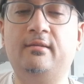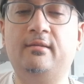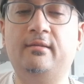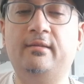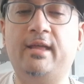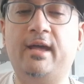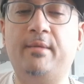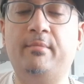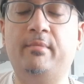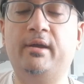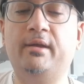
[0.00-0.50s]

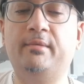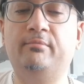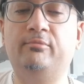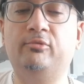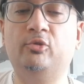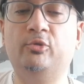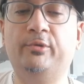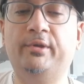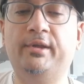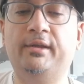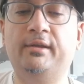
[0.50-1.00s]
that my
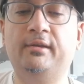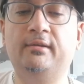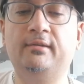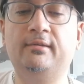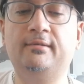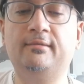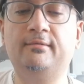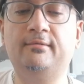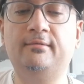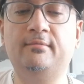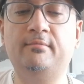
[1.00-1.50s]
brewing
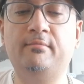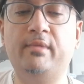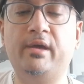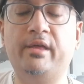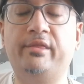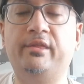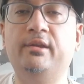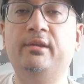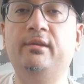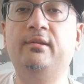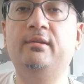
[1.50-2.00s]

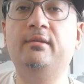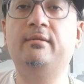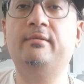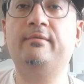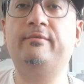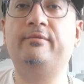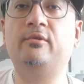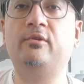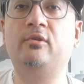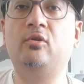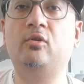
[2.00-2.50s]
method
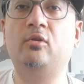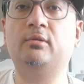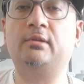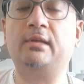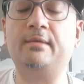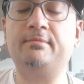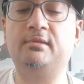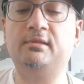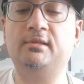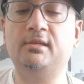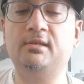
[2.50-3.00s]
for all
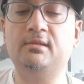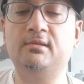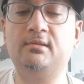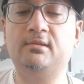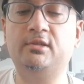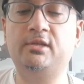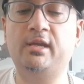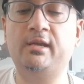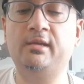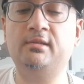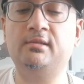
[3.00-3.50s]
types of teas
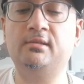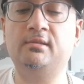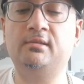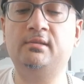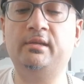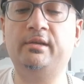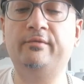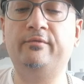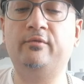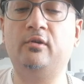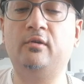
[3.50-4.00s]
changes.
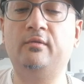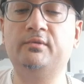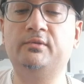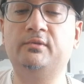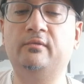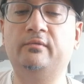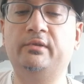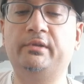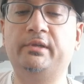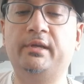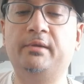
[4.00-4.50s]
It evolves
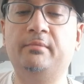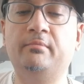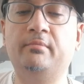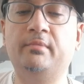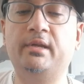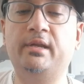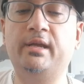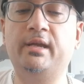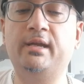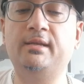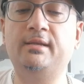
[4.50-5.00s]
over time,
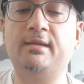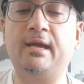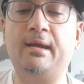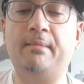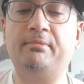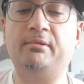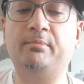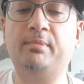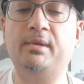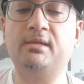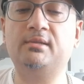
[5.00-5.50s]
and I
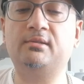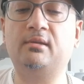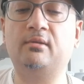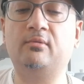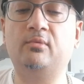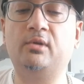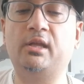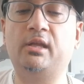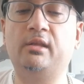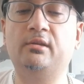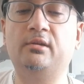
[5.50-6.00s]
adapt based on
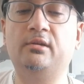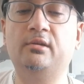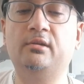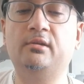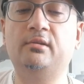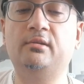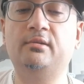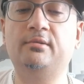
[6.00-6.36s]
what I learn.